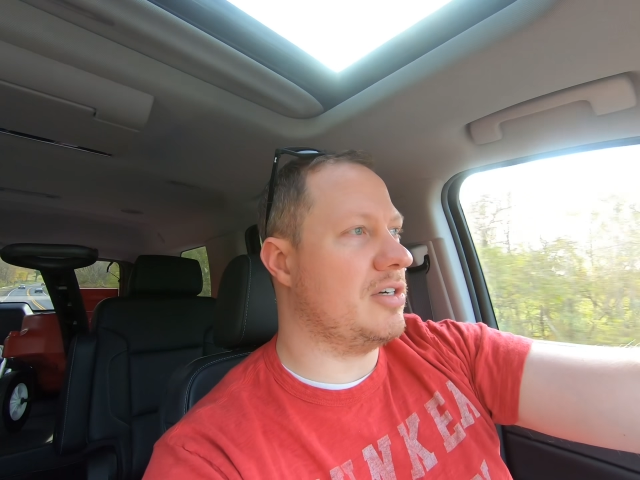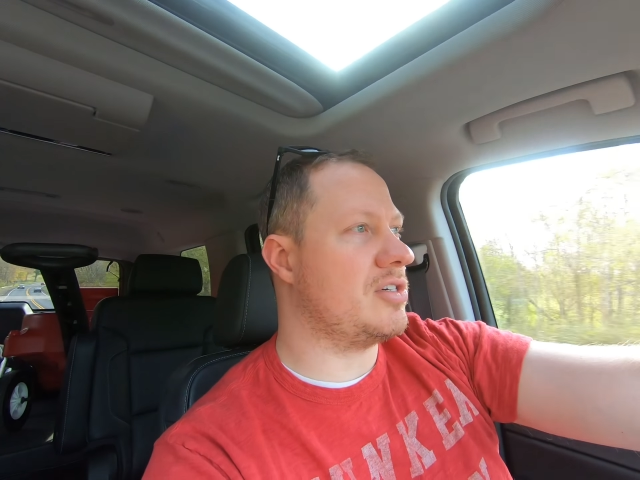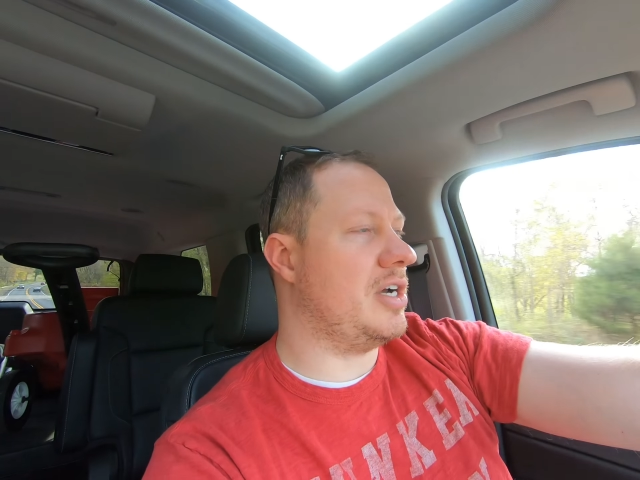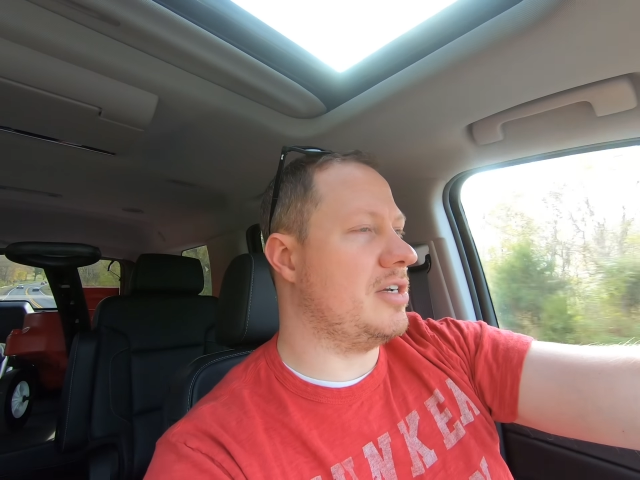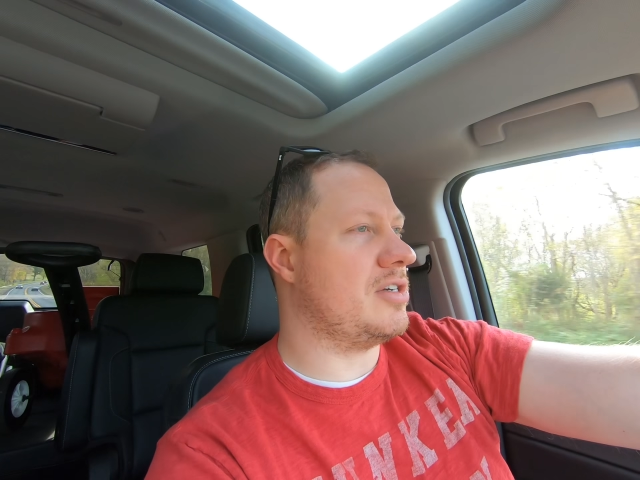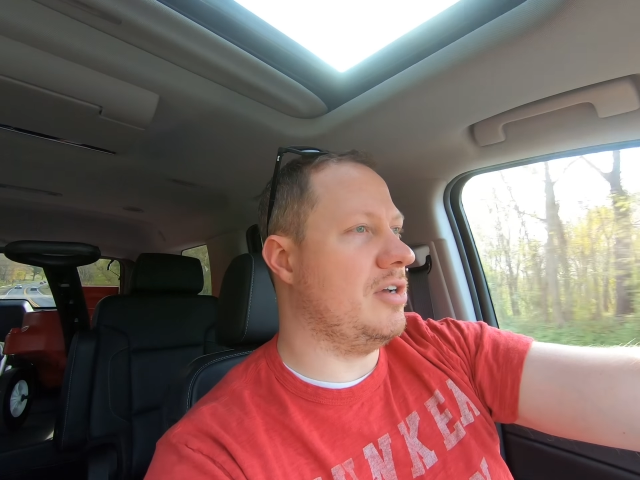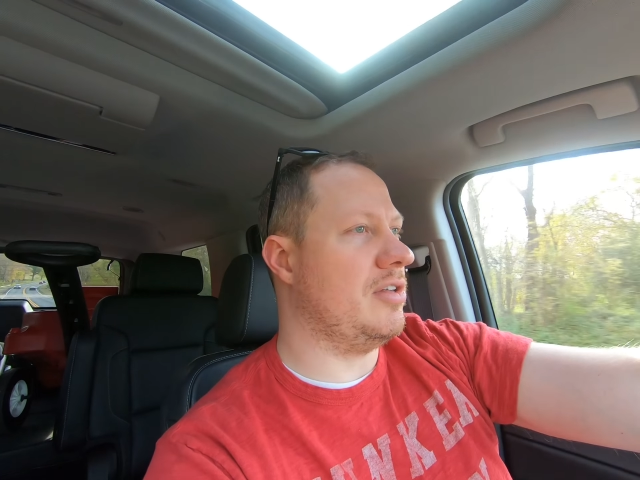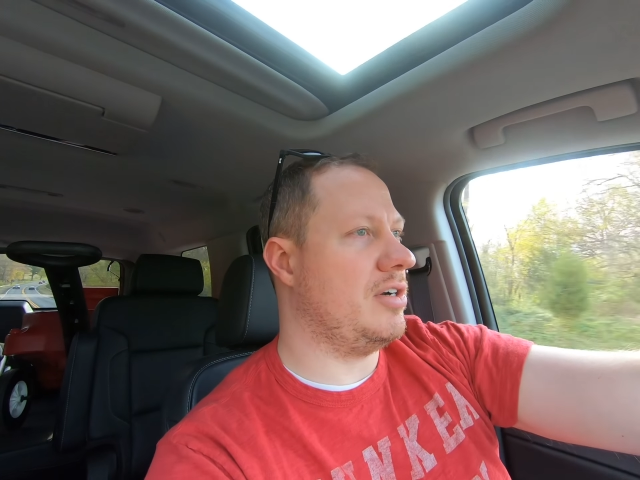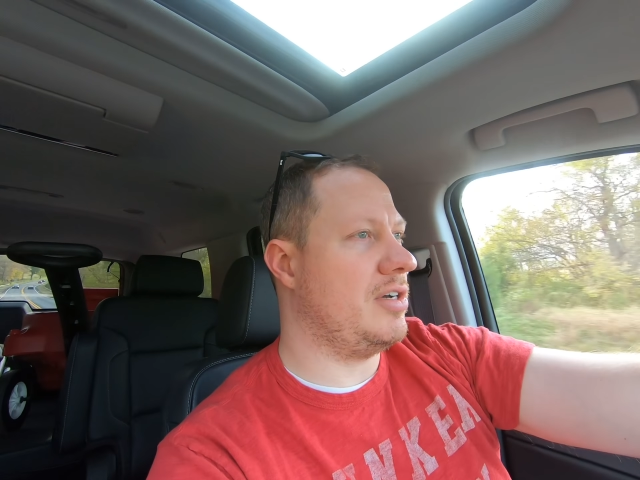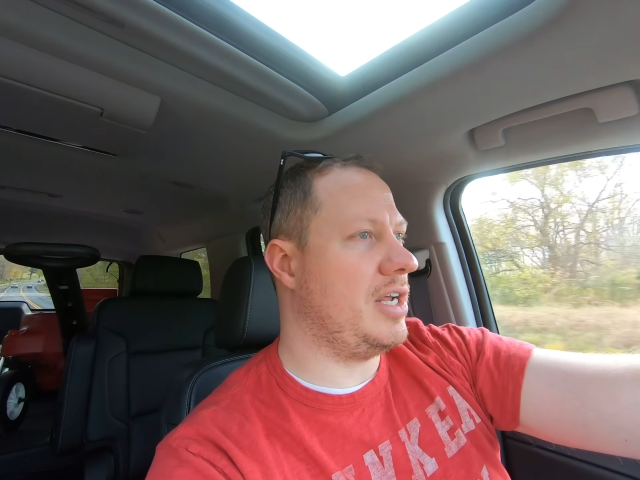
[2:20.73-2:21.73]
They're trying to show
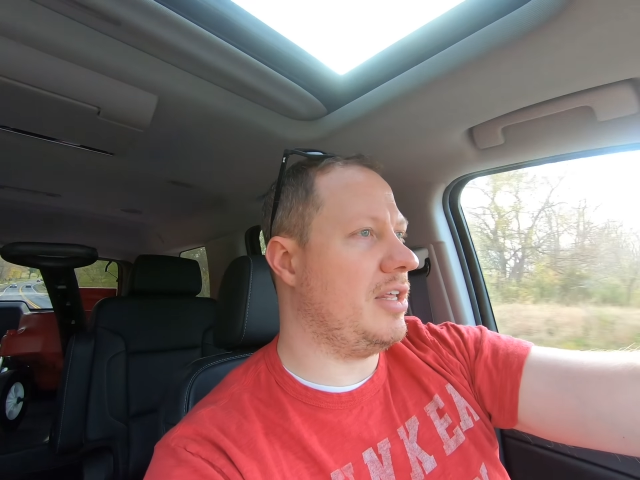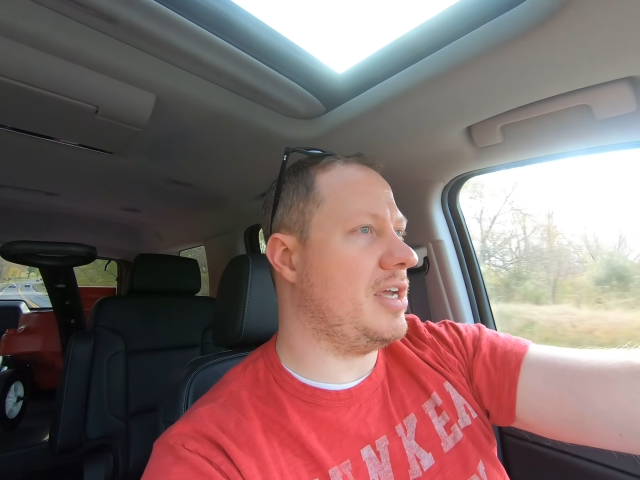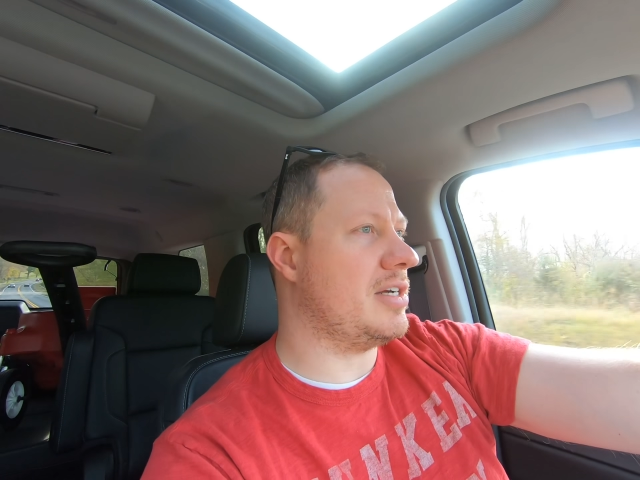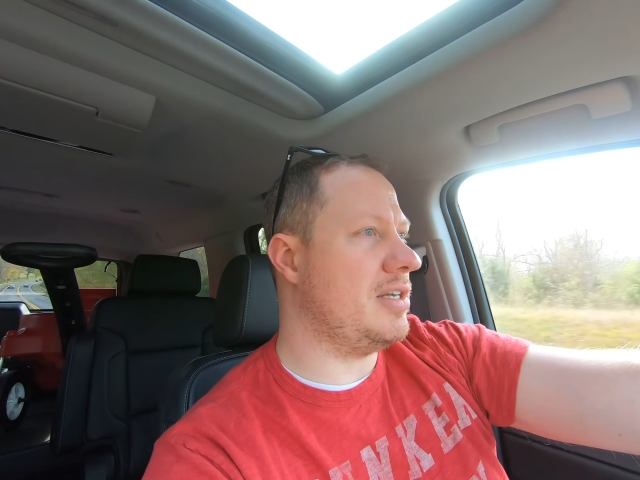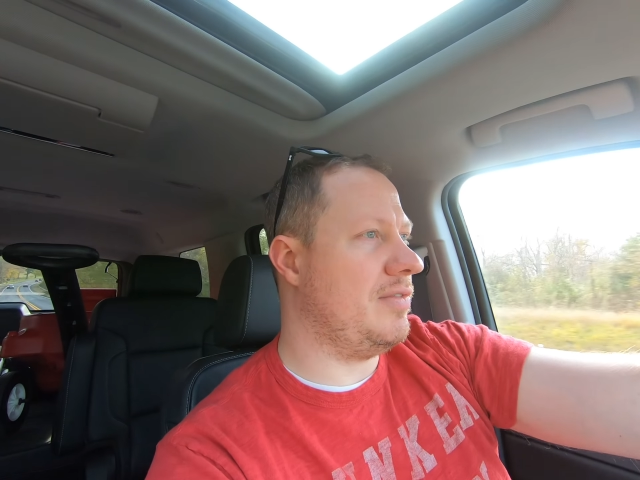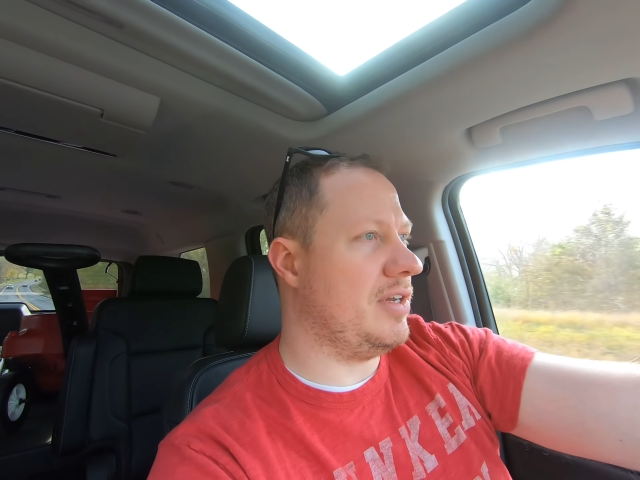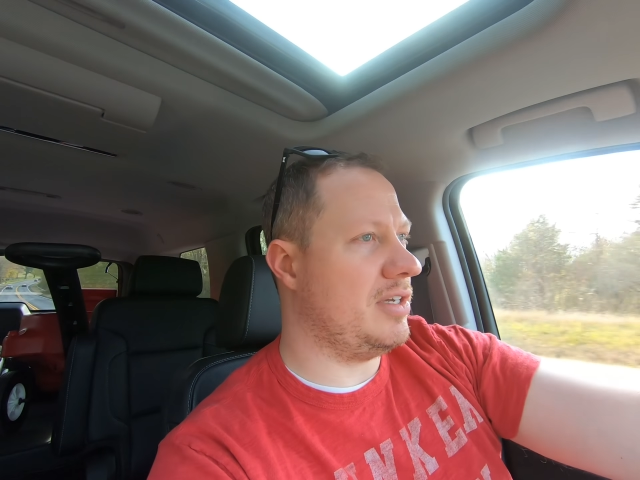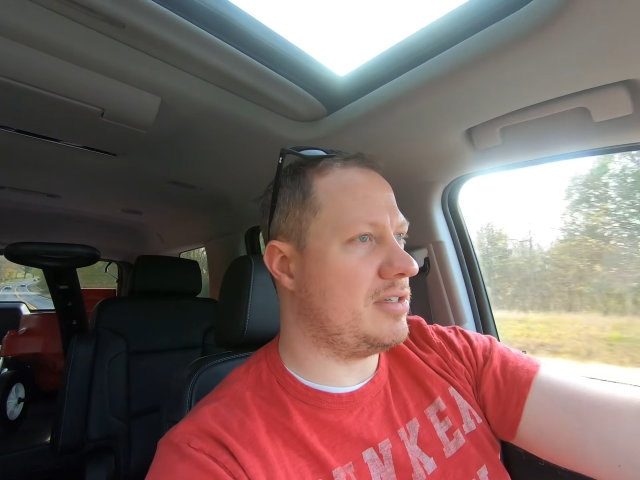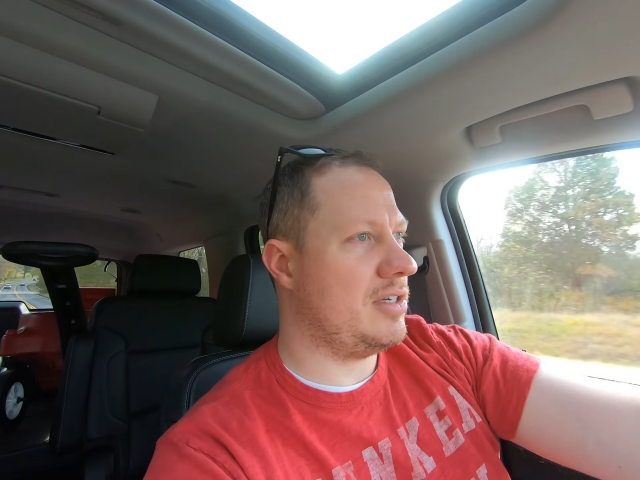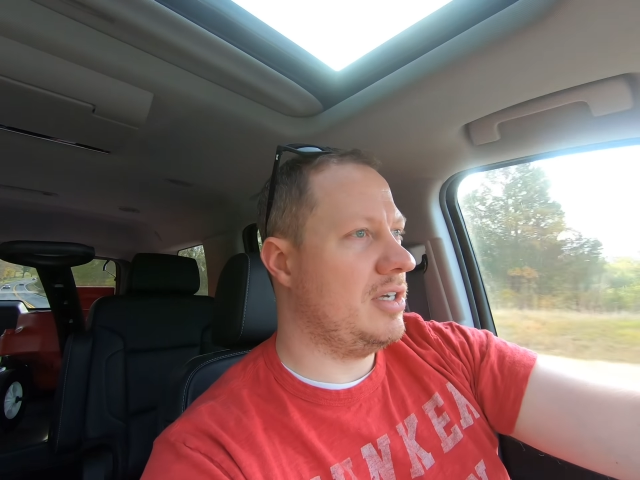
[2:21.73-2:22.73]
their daily
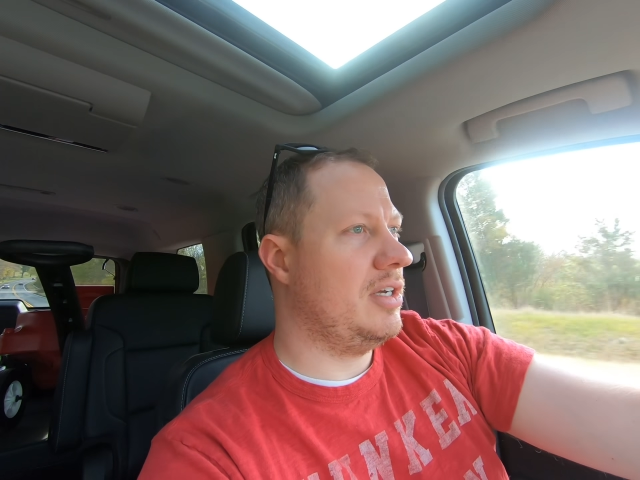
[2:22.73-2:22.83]
activities.